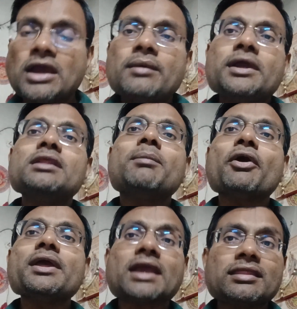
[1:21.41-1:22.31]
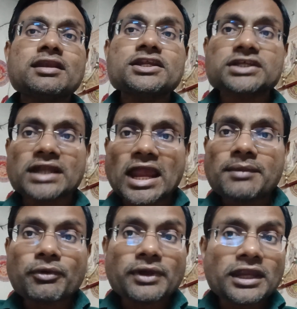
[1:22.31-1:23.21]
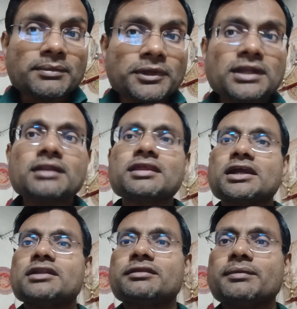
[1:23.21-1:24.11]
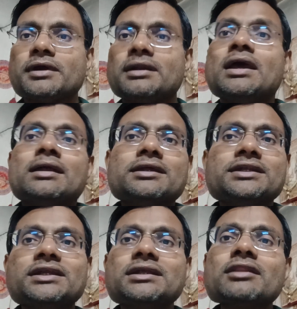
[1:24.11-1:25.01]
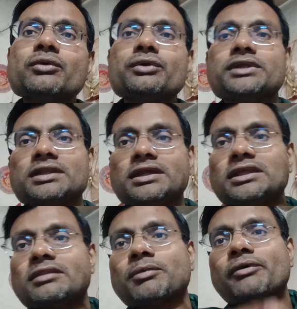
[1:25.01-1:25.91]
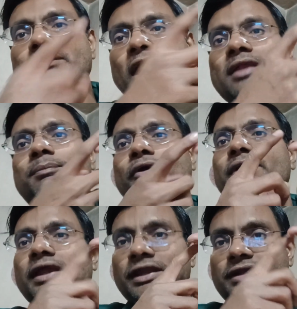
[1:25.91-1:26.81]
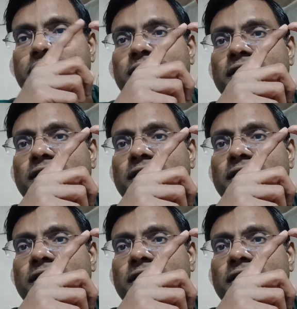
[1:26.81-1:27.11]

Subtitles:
When the body acceleration 9.8 meter second square, the distance goes increases by 9.8.